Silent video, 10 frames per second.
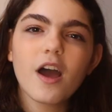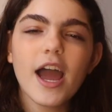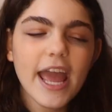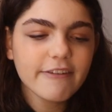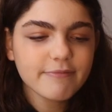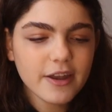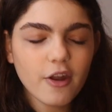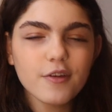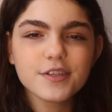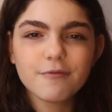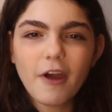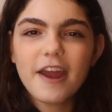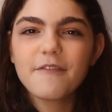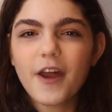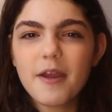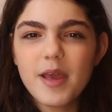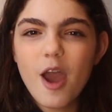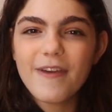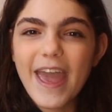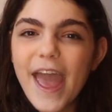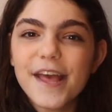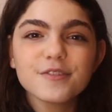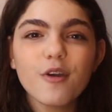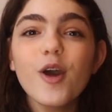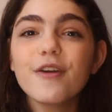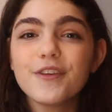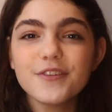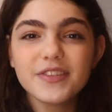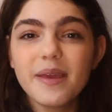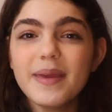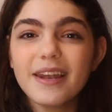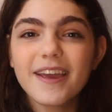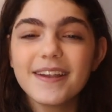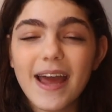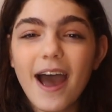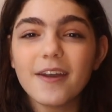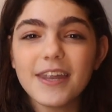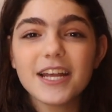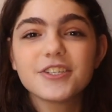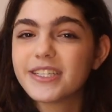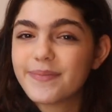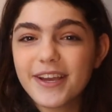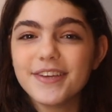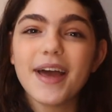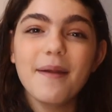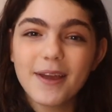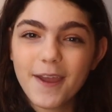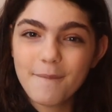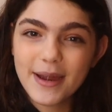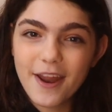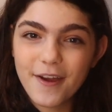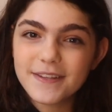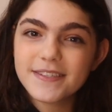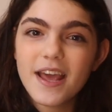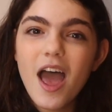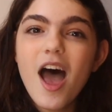I have my notes right in front of me over here, so if you see me looking down, that's just because I'm looking at my notes.